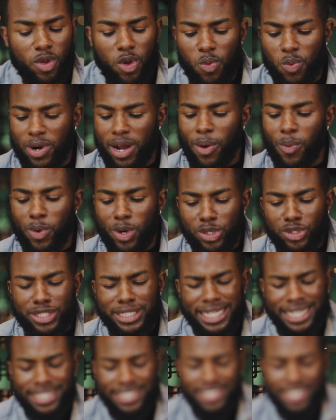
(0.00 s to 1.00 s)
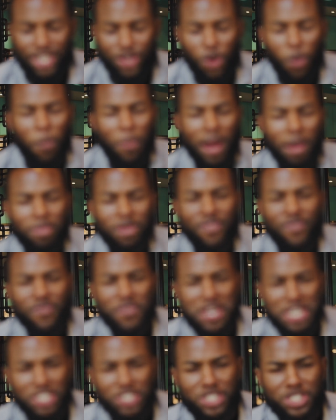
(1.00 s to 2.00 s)
What I will say is that you'll probably
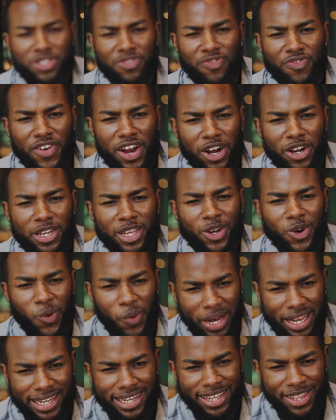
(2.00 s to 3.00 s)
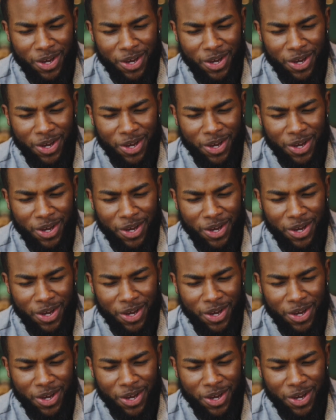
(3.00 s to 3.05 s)
finish this fairly quickly